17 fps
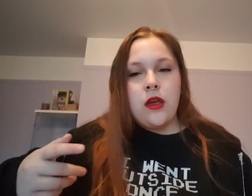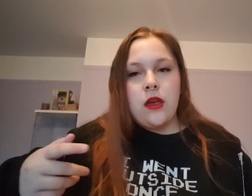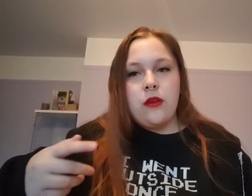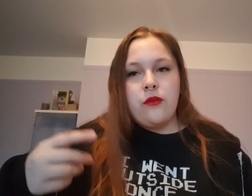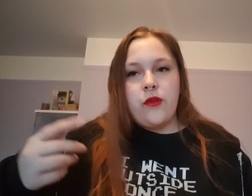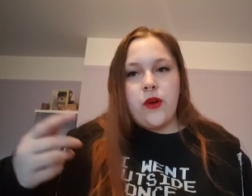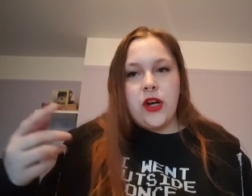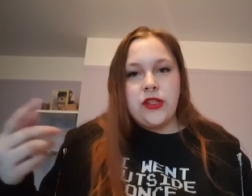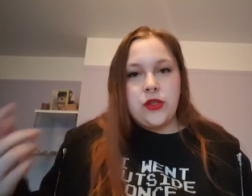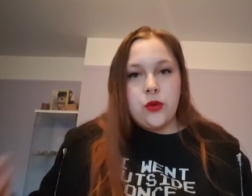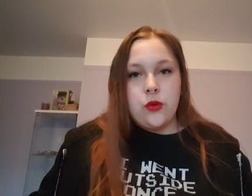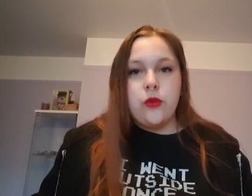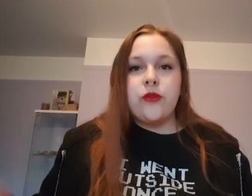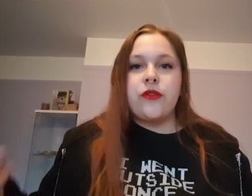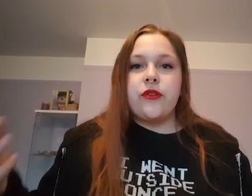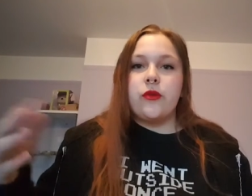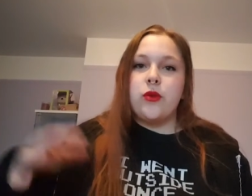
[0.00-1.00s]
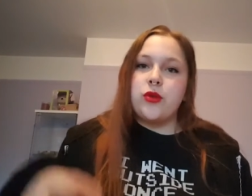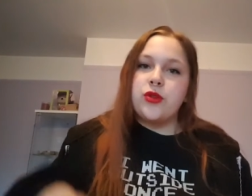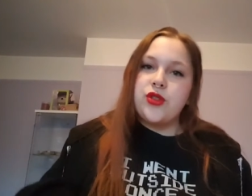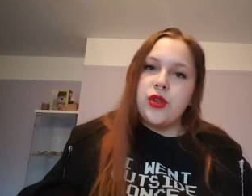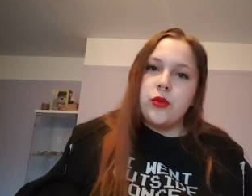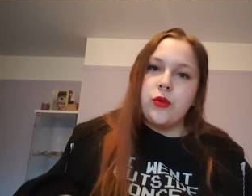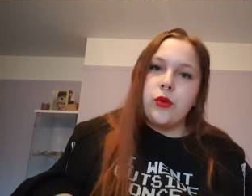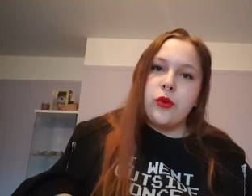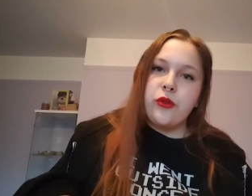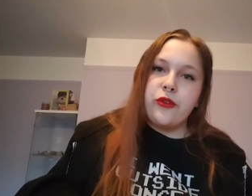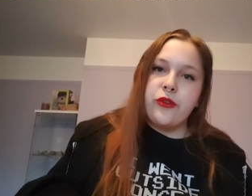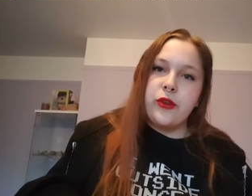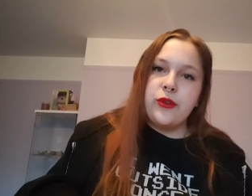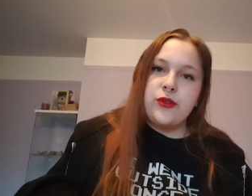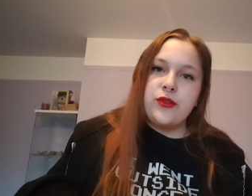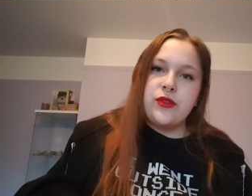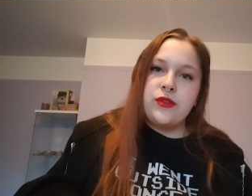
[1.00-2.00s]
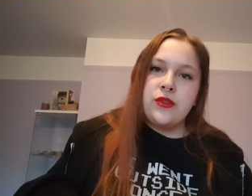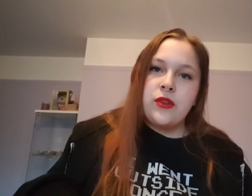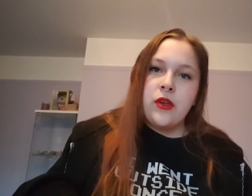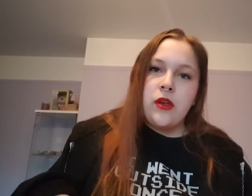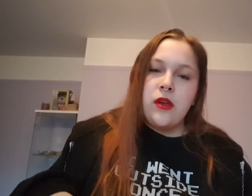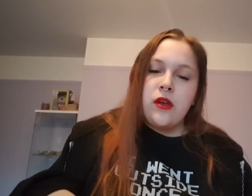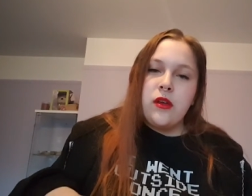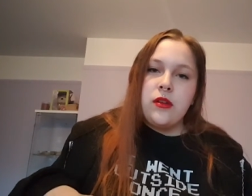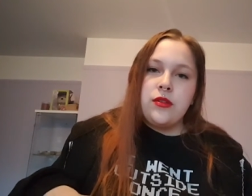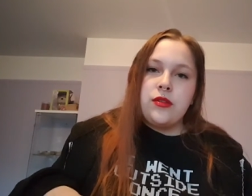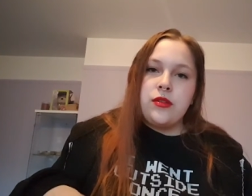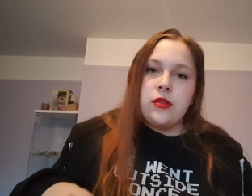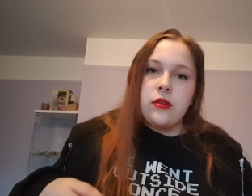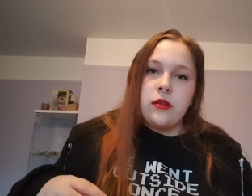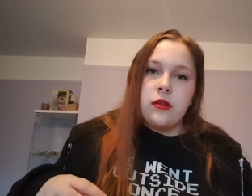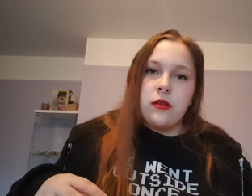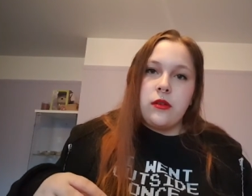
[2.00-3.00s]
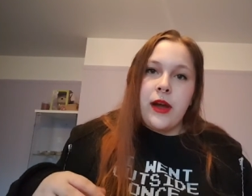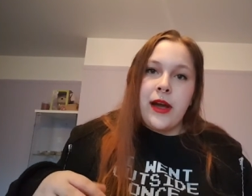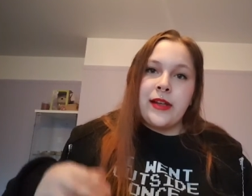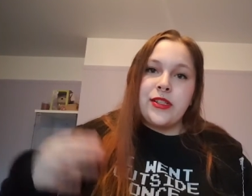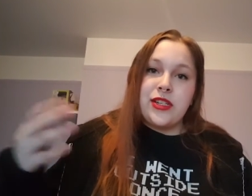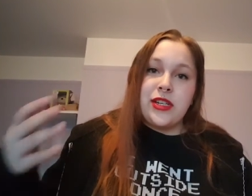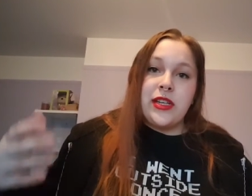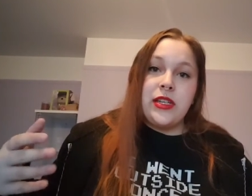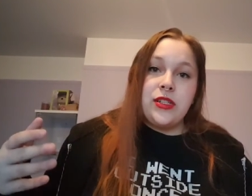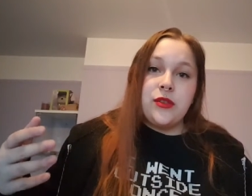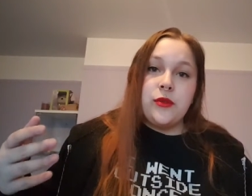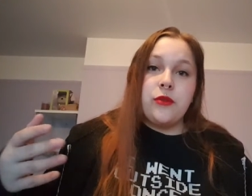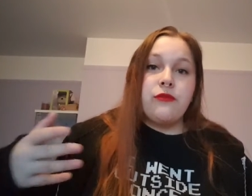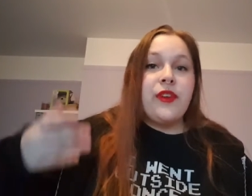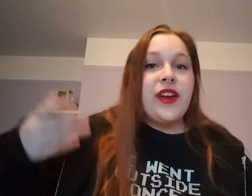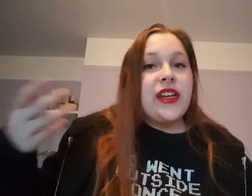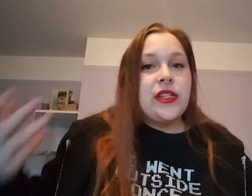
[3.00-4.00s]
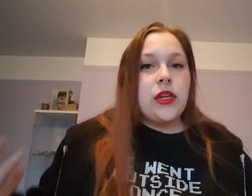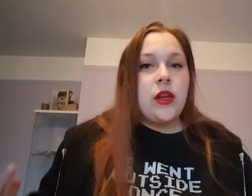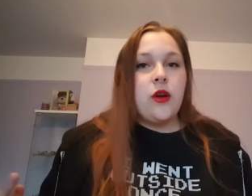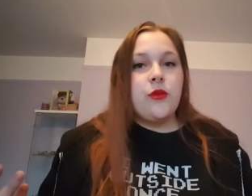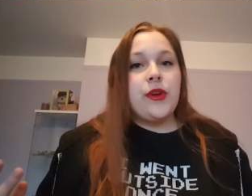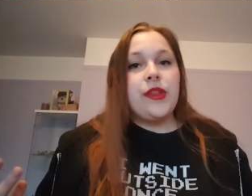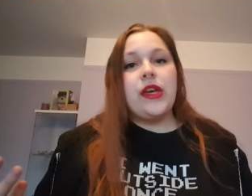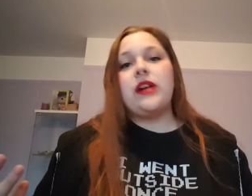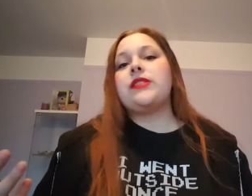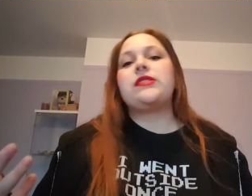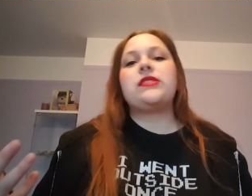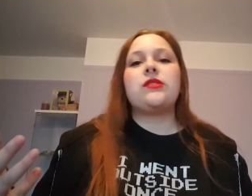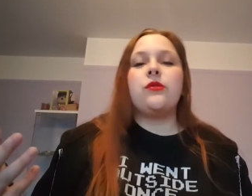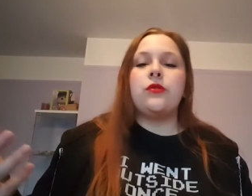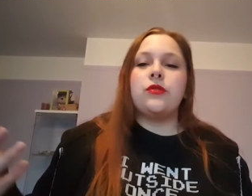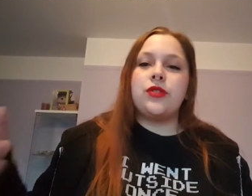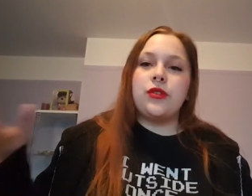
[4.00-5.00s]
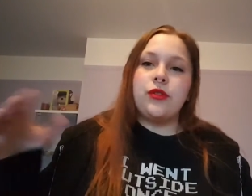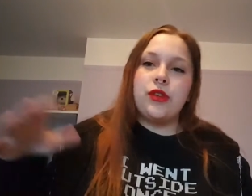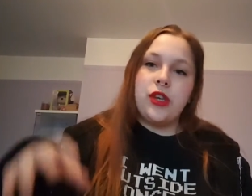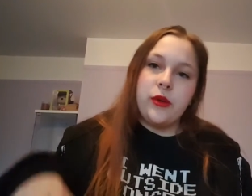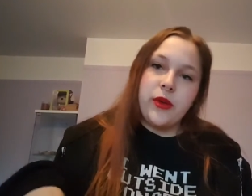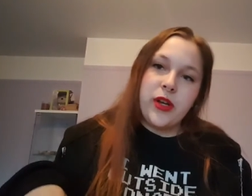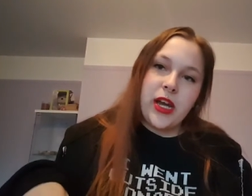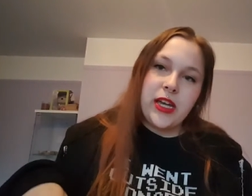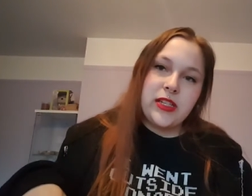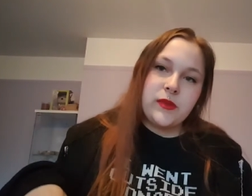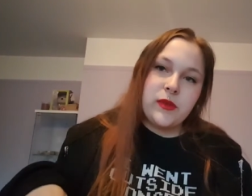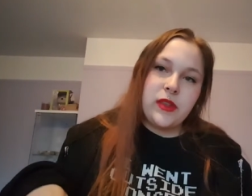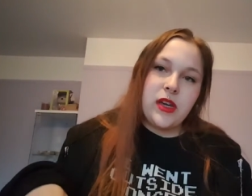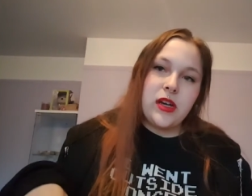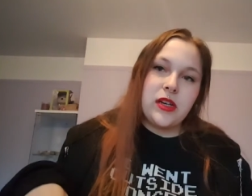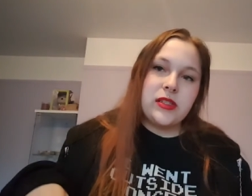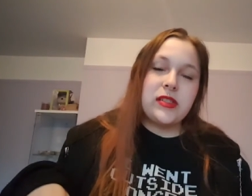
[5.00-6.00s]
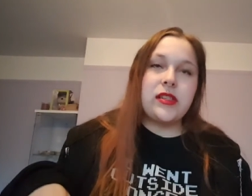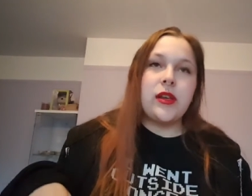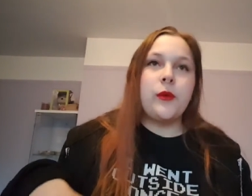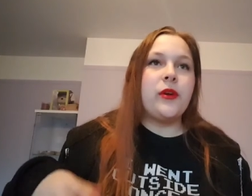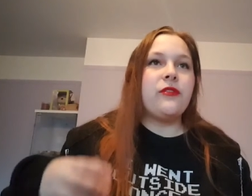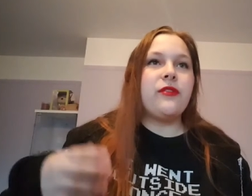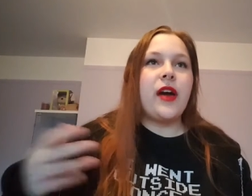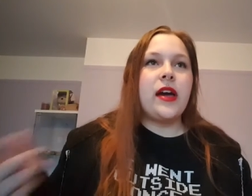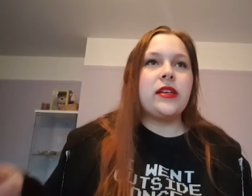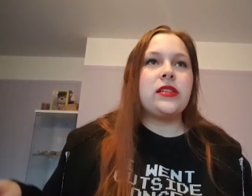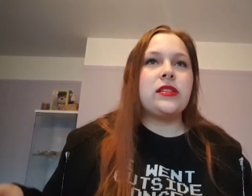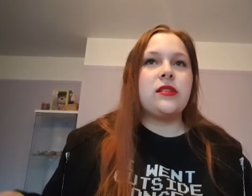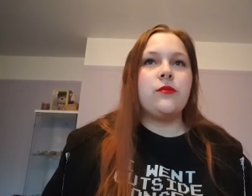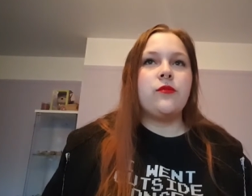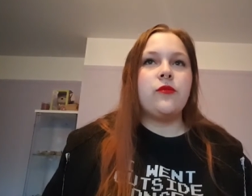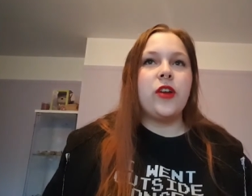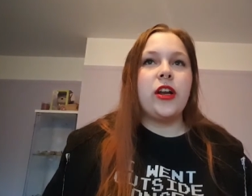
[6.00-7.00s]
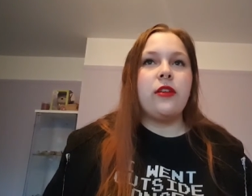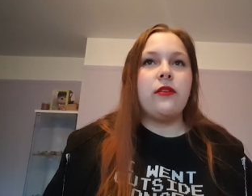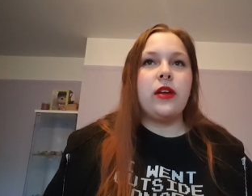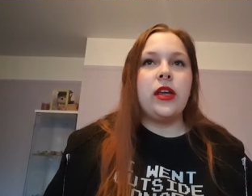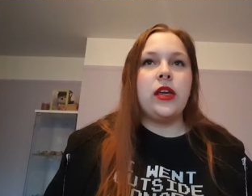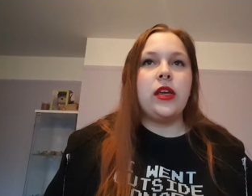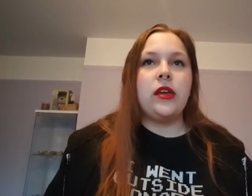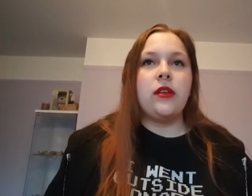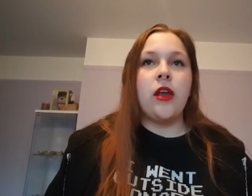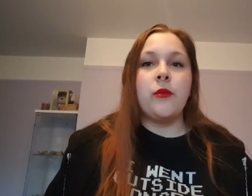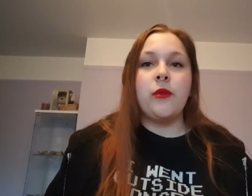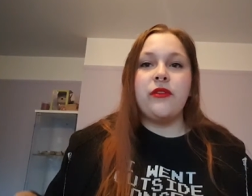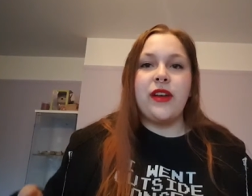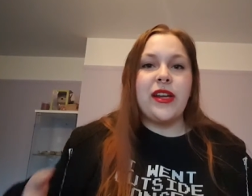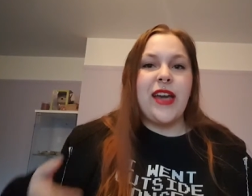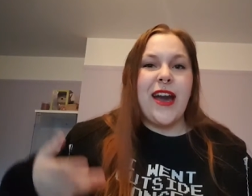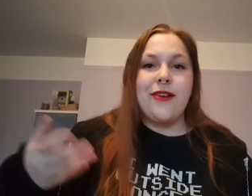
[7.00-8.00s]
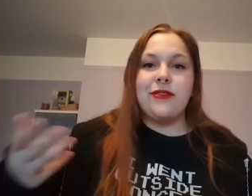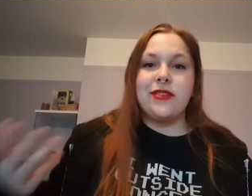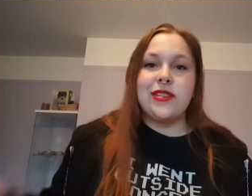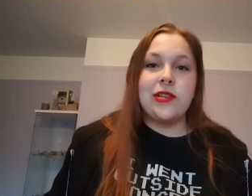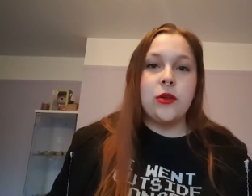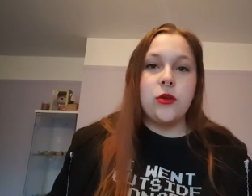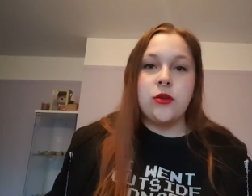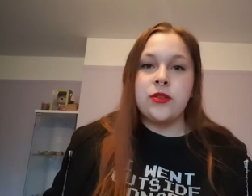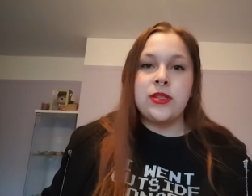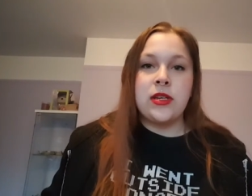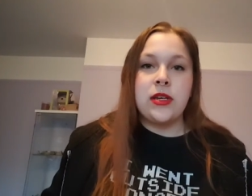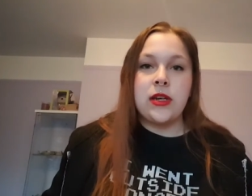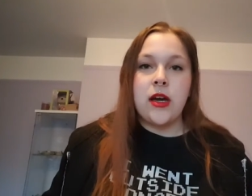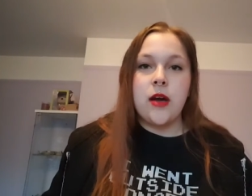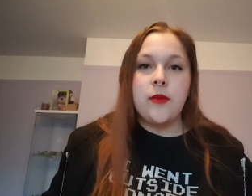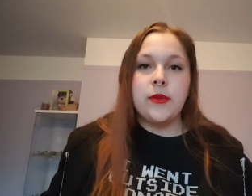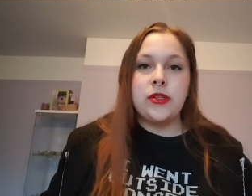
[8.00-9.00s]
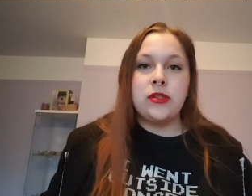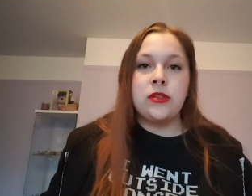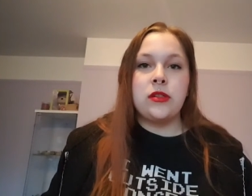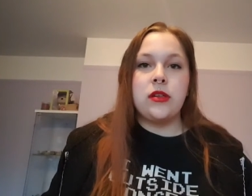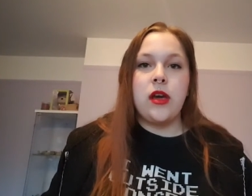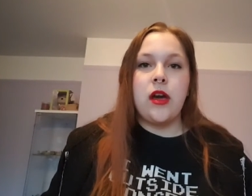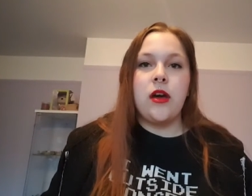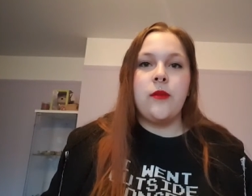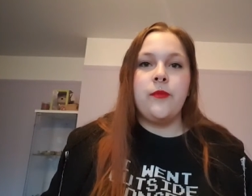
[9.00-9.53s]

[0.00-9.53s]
find an author or 2 authors to actually do a read along with us or do Q&As with us. So we've had some really, like, we've had Karen Slaughter come and